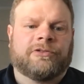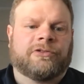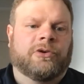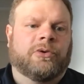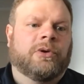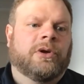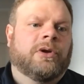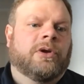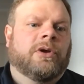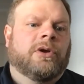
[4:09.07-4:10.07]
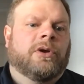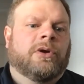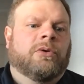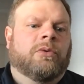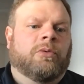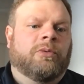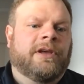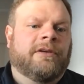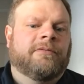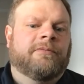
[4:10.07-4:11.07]
So what
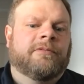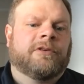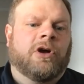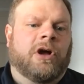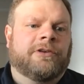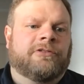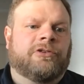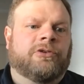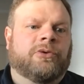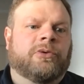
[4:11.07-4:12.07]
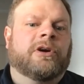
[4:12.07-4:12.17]
we've gone to,